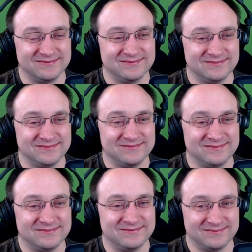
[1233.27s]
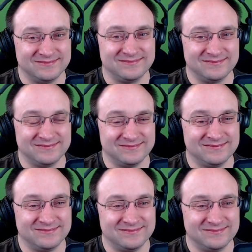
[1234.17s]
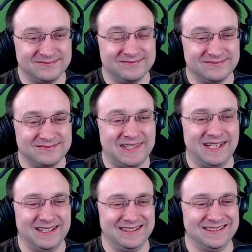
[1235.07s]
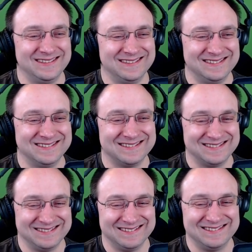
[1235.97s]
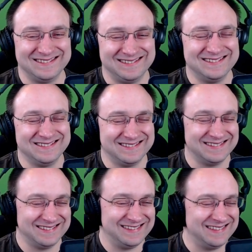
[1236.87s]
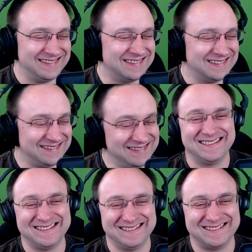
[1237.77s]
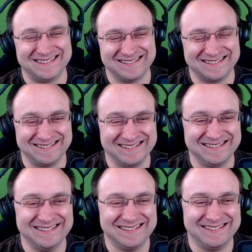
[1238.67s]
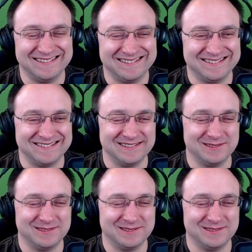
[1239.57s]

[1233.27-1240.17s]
No words are spoken by the person on screen.